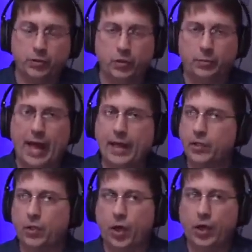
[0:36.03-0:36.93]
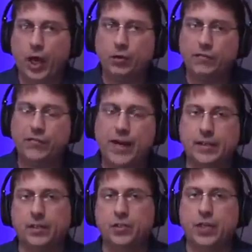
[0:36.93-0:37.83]
look back at the Cardano
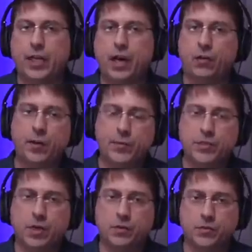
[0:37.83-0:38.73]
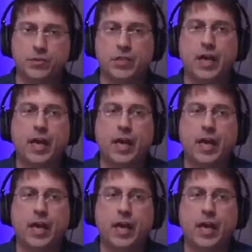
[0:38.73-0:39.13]
Effect and check out our episodes,